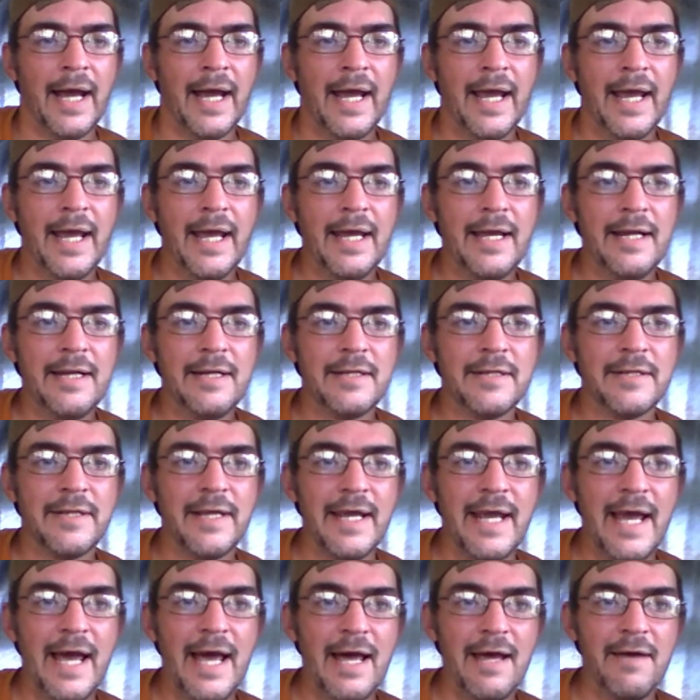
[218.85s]
And
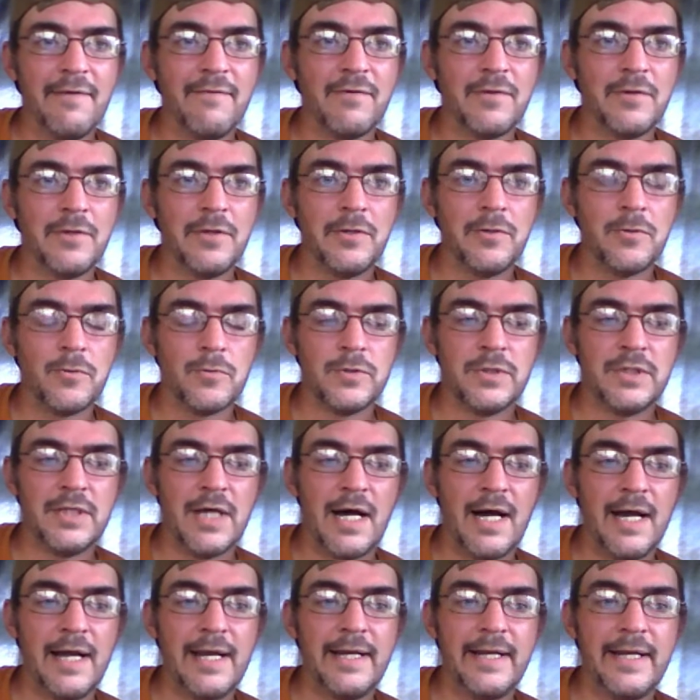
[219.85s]
they have a little
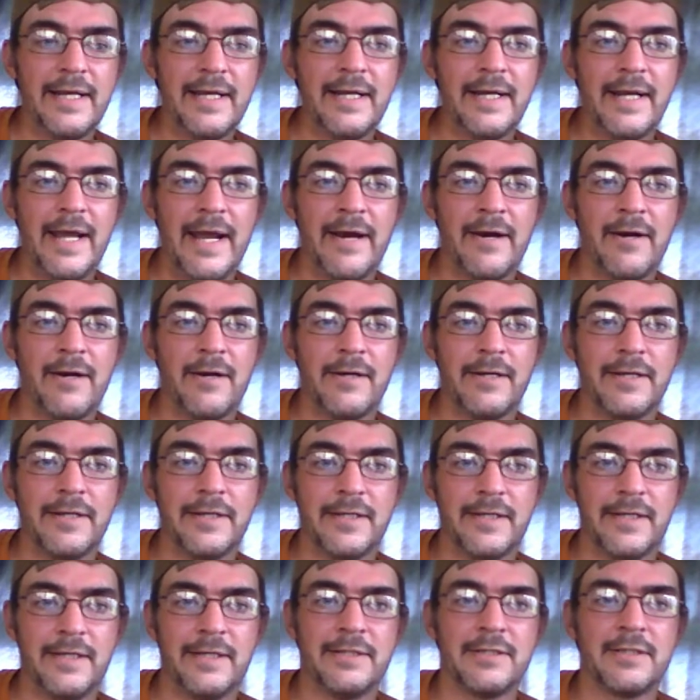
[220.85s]
dine-in
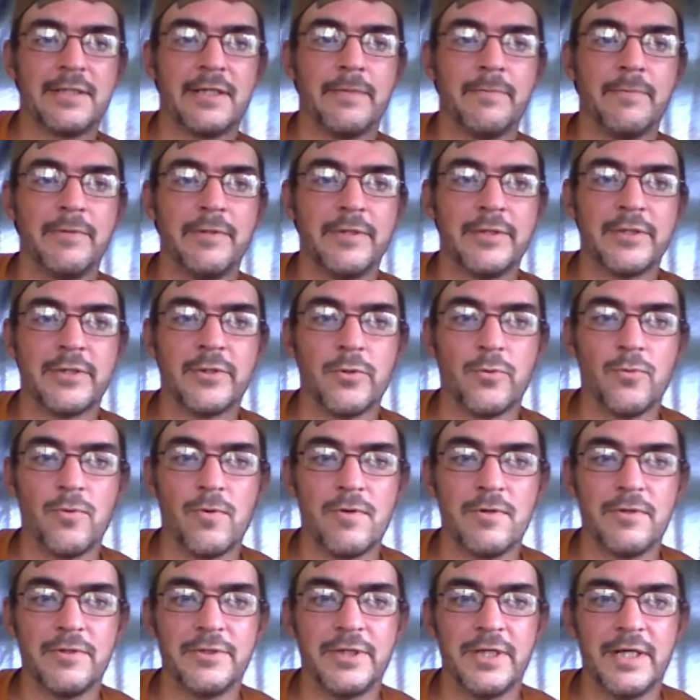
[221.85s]
area in some of the
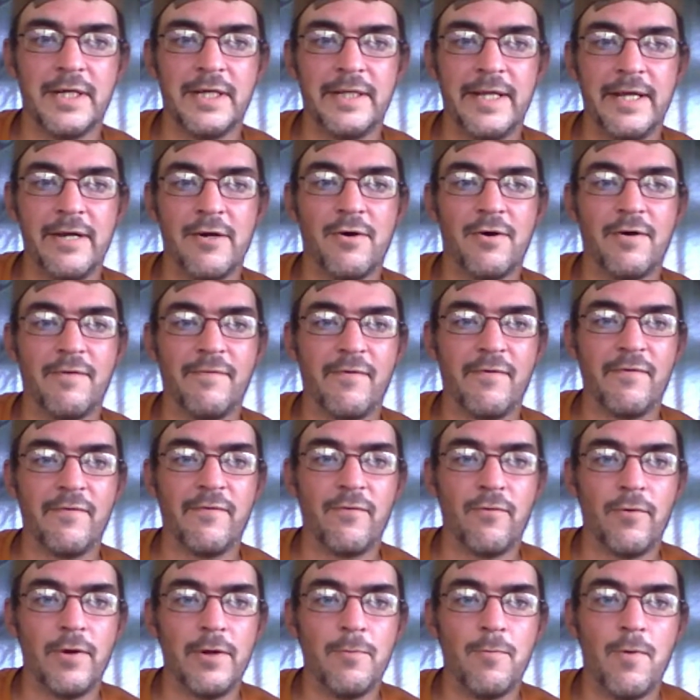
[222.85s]
stores, and they offer
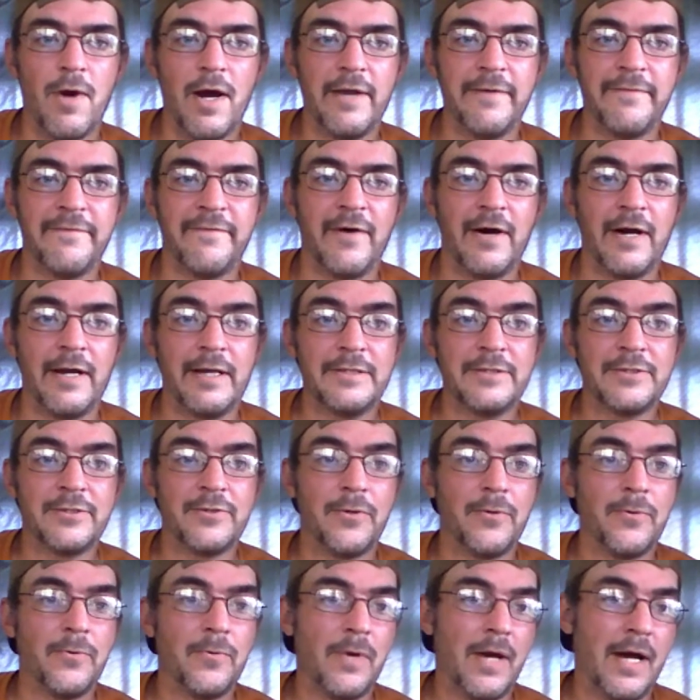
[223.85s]
free Wi-Fi.
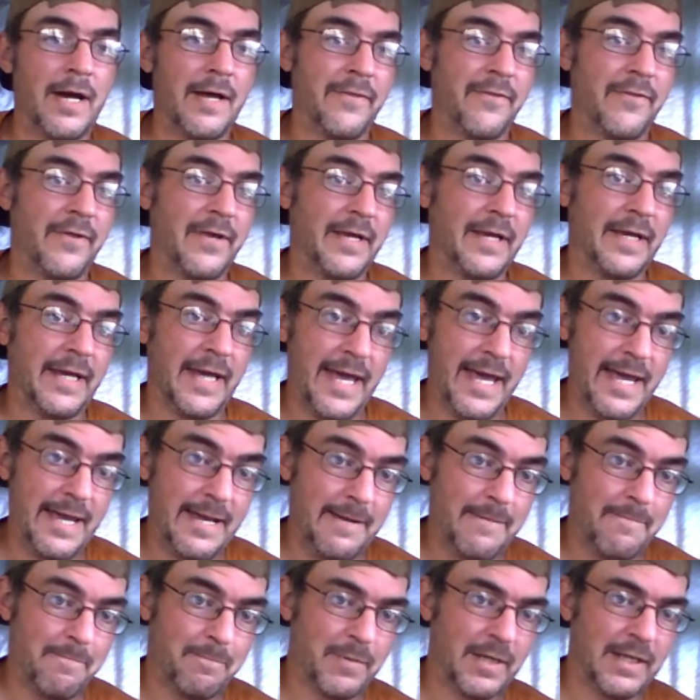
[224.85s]
So I think,
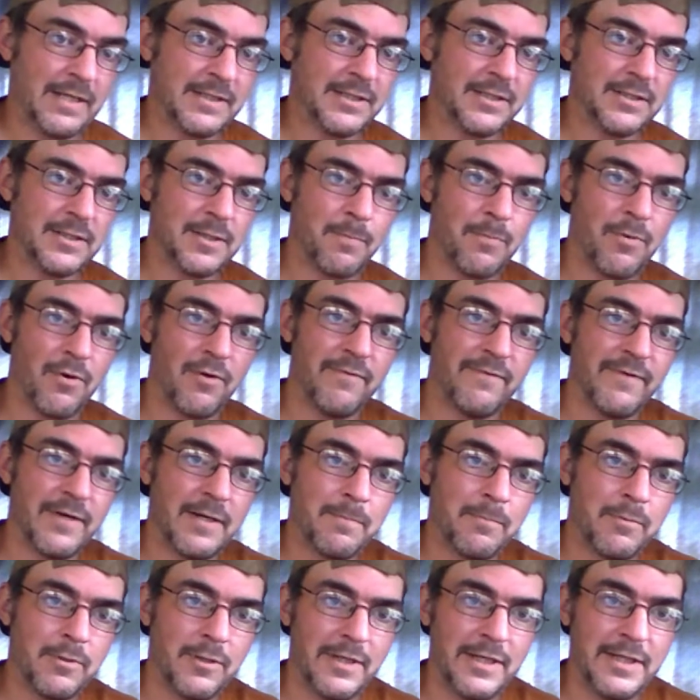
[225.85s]
hey, this is a
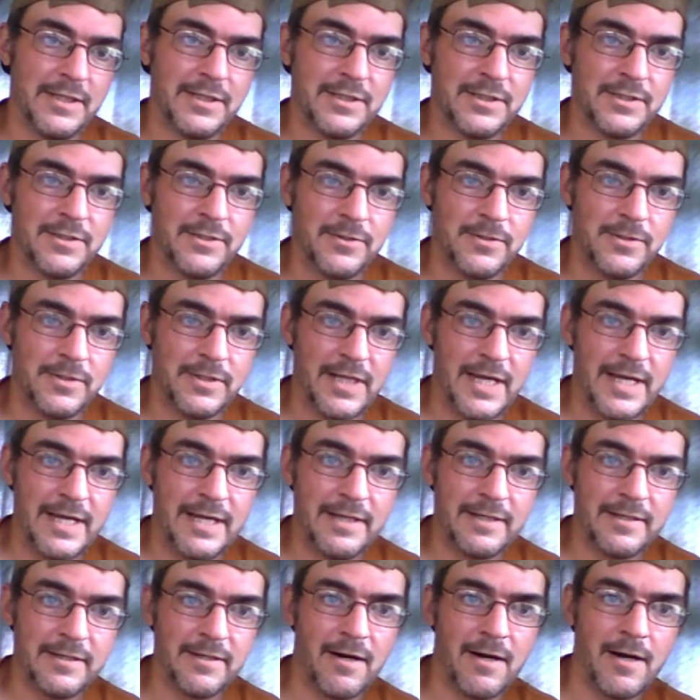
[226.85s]
perfect place to
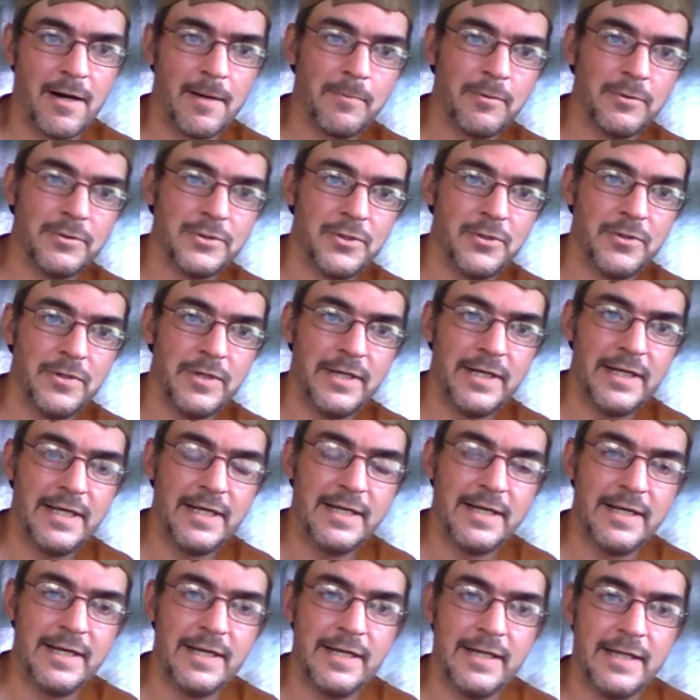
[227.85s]
take the
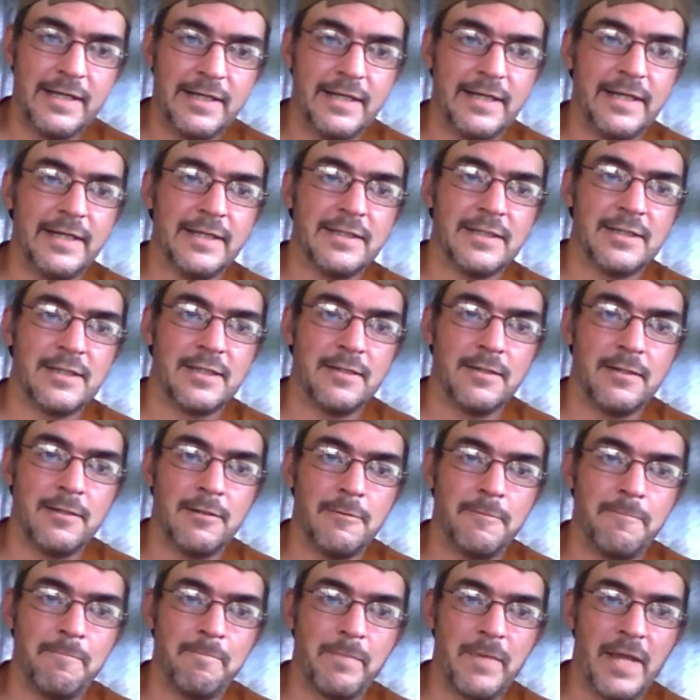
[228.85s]
opportunity and get
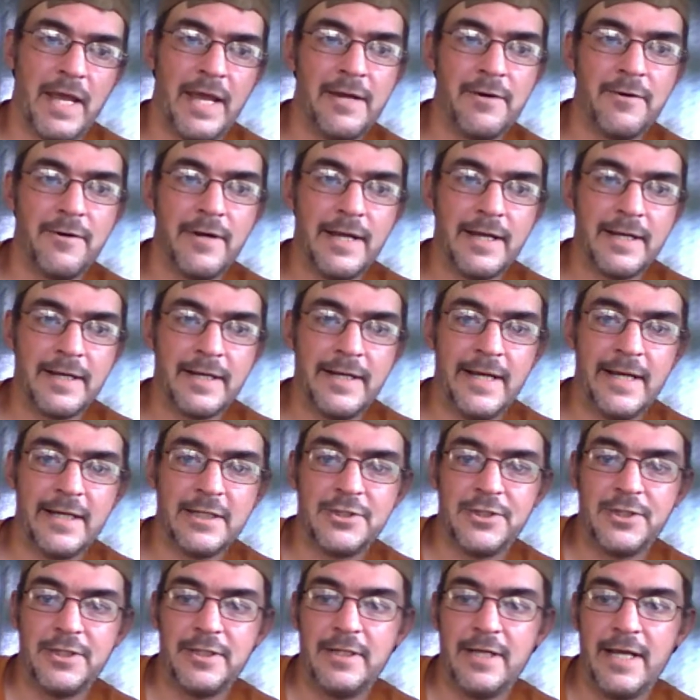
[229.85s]
some internet
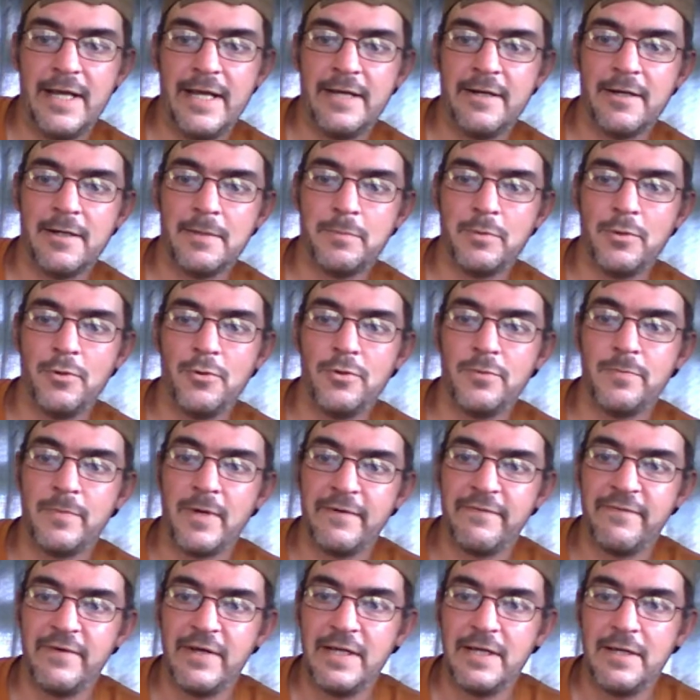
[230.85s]
connection and upload
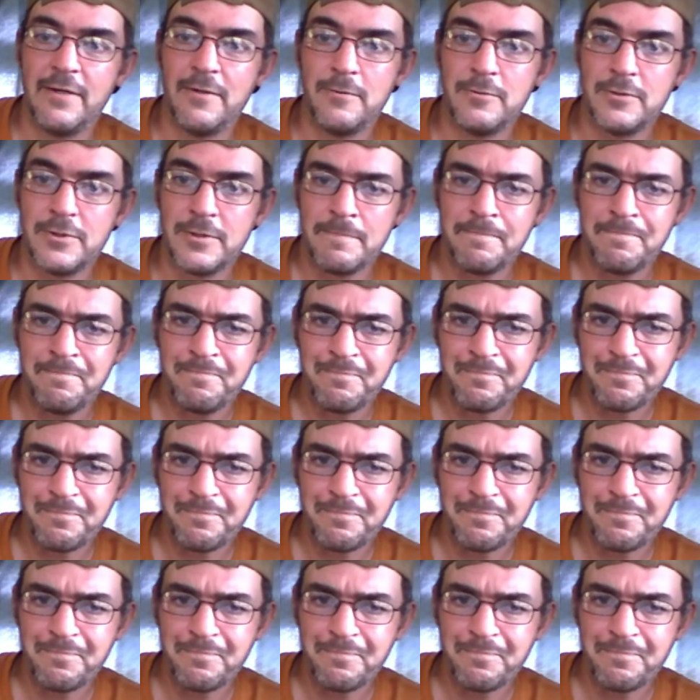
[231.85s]
my videos.